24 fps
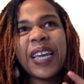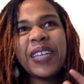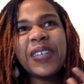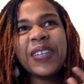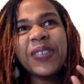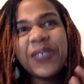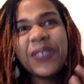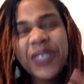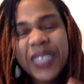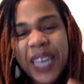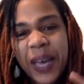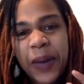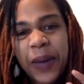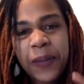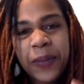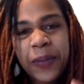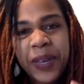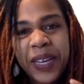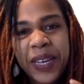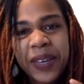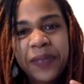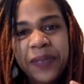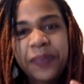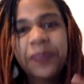you tell
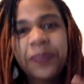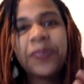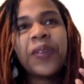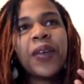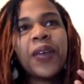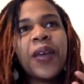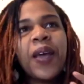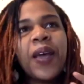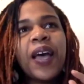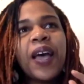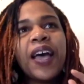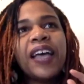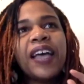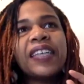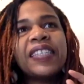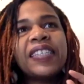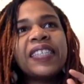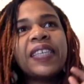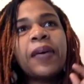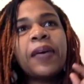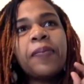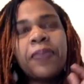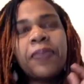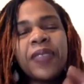me
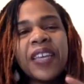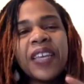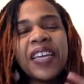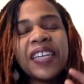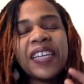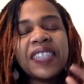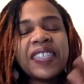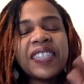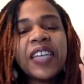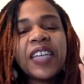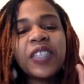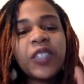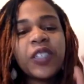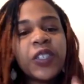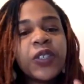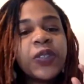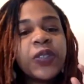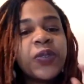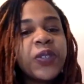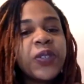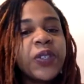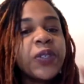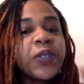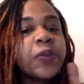some things that you
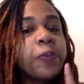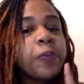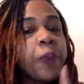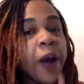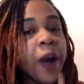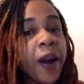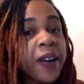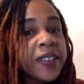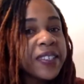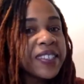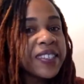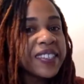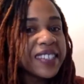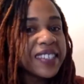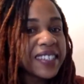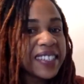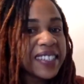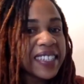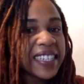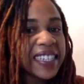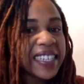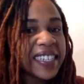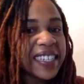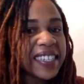do
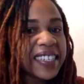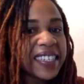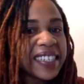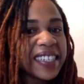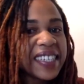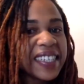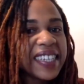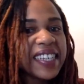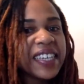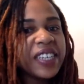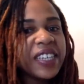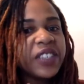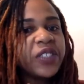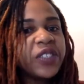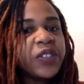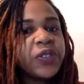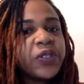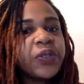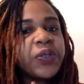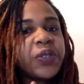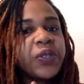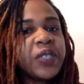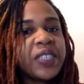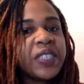personally hmm. to mm-hmm.
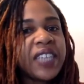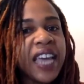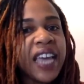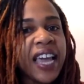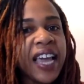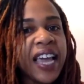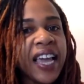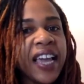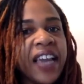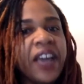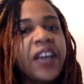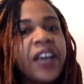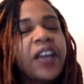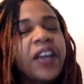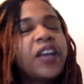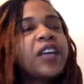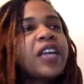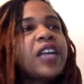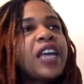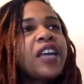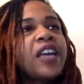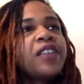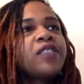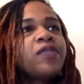stay
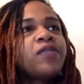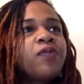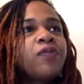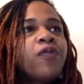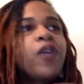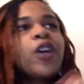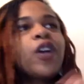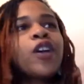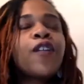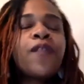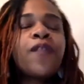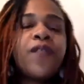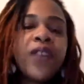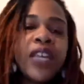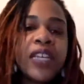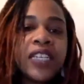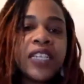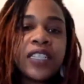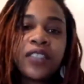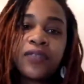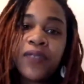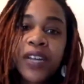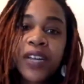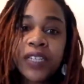in, for your
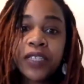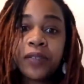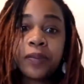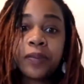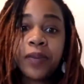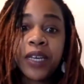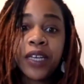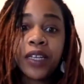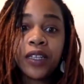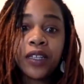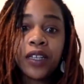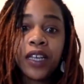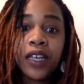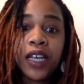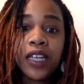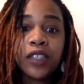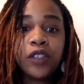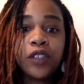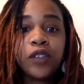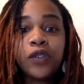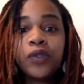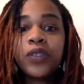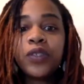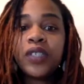fitness regimen and
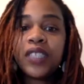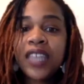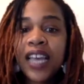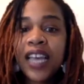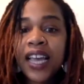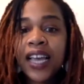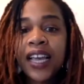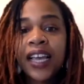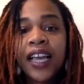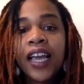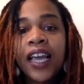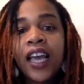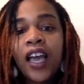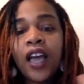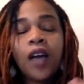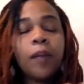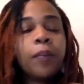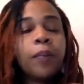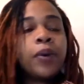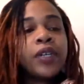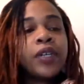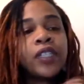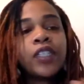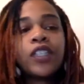to stay
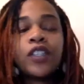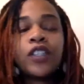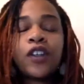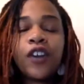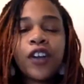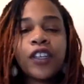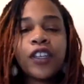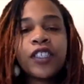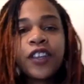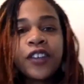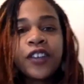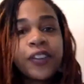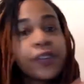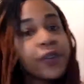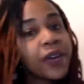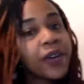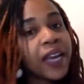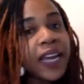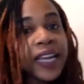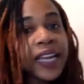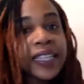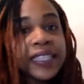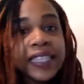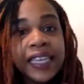pushing on so you can
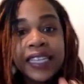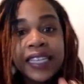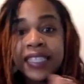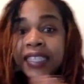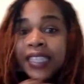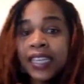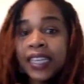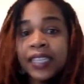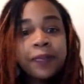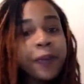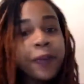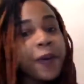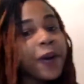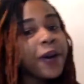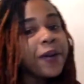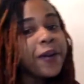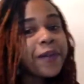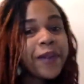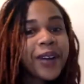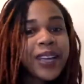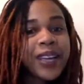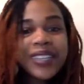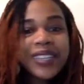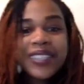get to 6.1
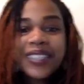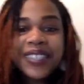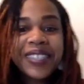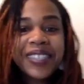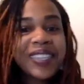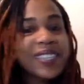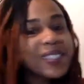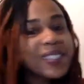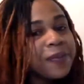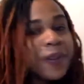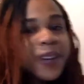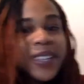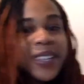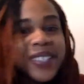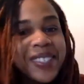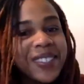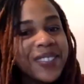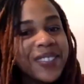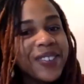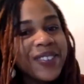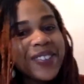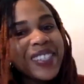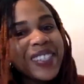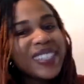and
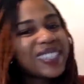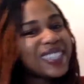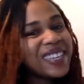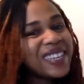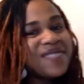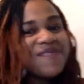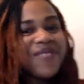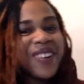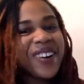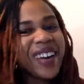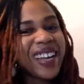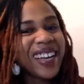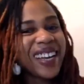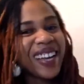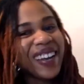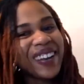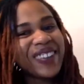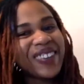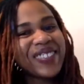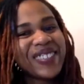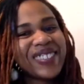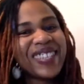6.2 and 10.0